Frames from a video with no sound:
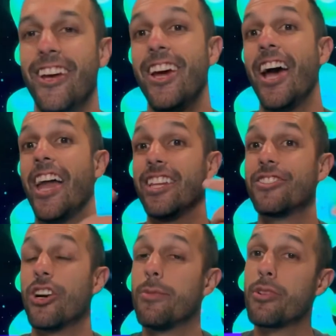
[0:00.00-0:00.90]
And in
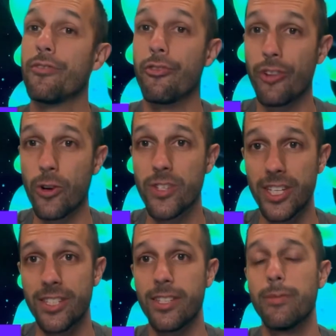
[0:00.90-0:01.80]
terms of a phone
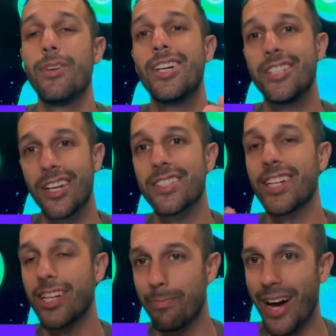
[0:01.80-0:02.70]
system, just
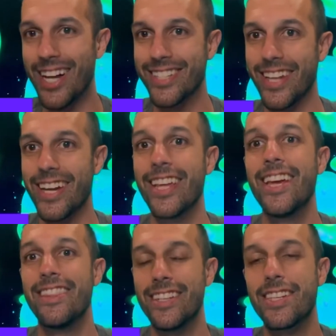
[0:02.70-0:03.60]
like a POTS line,
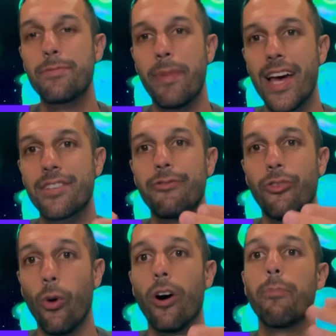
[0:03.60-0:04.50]
this is best
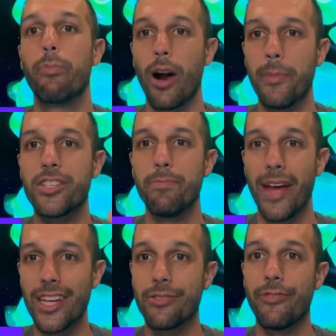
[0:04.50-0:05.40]
for
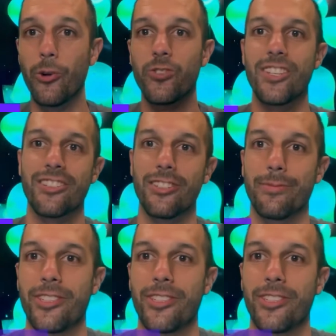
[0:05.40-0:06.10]
premise-based phone systems.